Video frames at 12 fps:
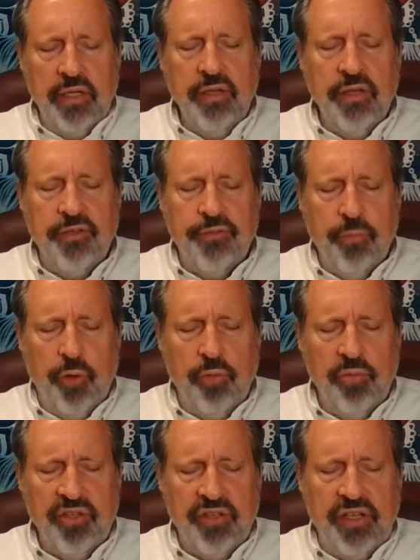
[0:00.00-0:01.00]
in this
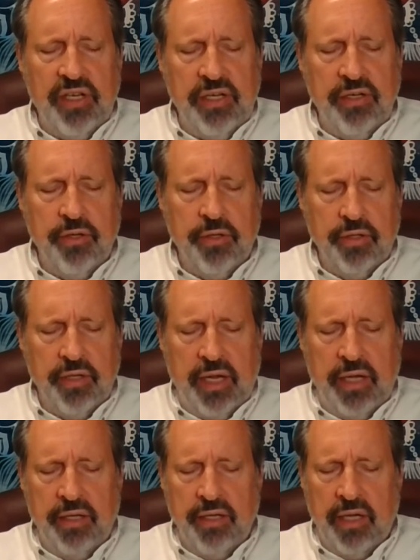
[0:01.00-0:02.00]
moment, here
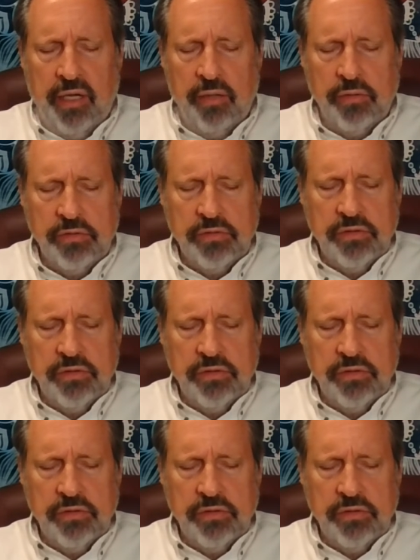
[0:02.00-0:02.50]
and now.